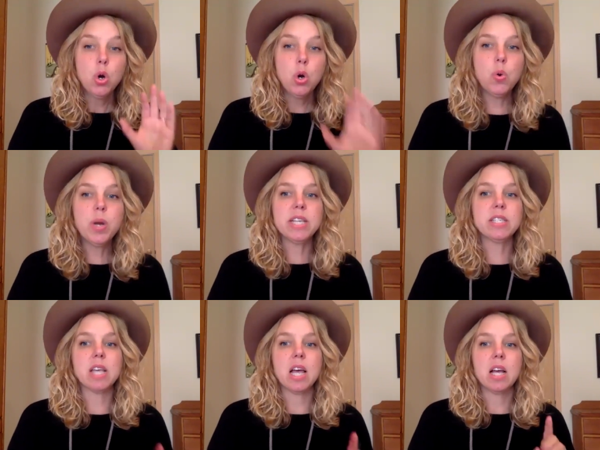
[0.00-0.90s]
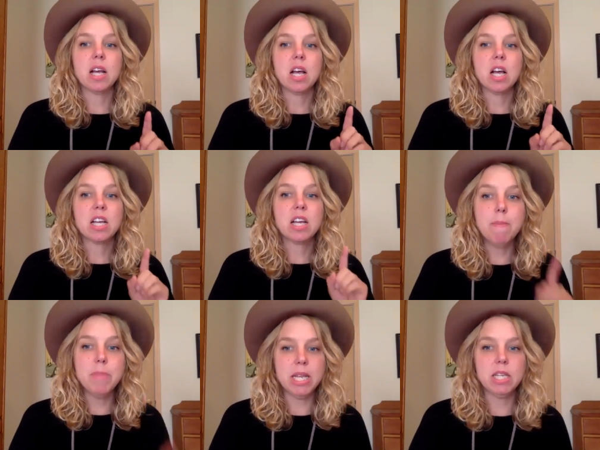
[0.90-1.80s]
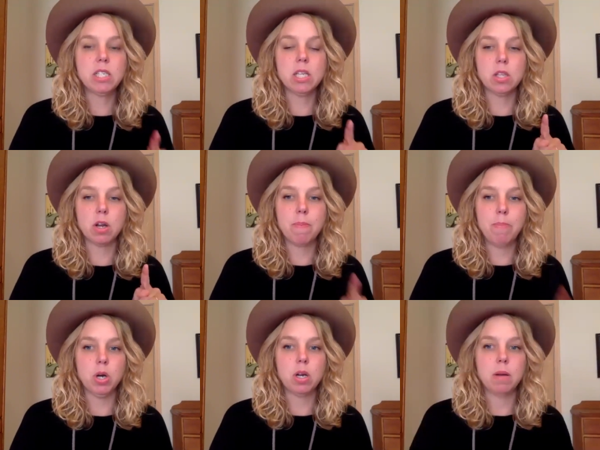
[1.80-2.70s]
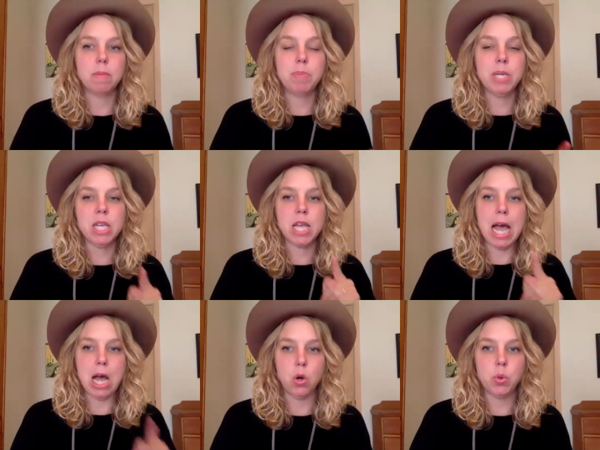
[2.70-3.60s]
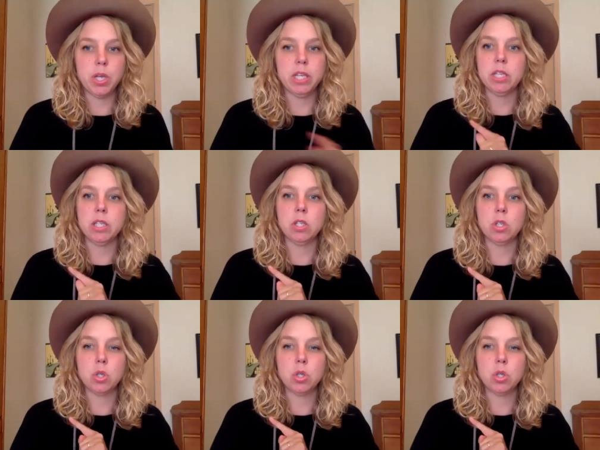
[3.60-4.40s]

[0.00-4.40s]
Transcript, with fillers: Who is committed to their book being out in